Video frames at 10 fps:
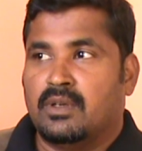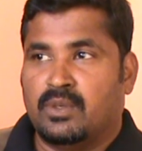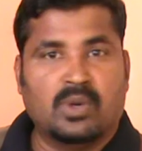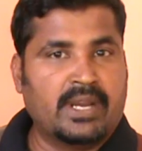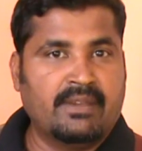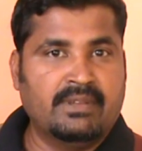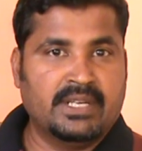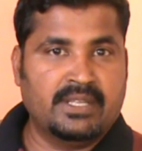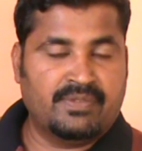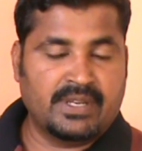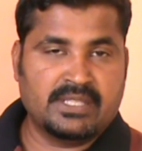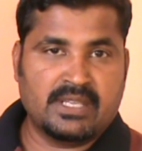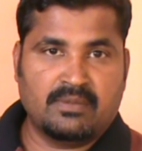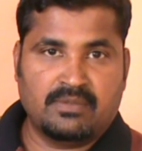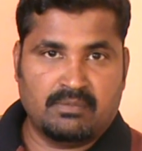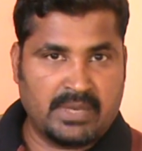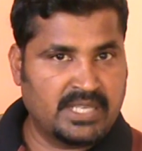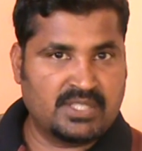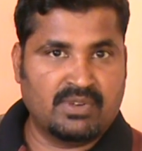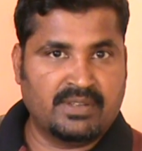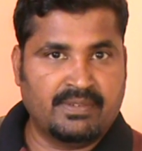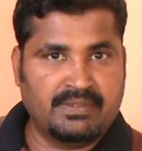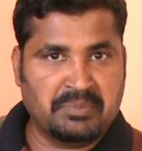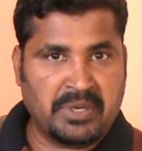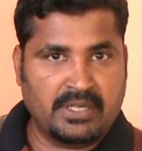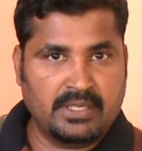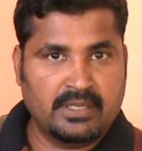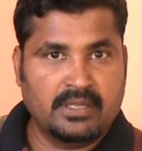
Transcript: you are having a difference of minus 150 point.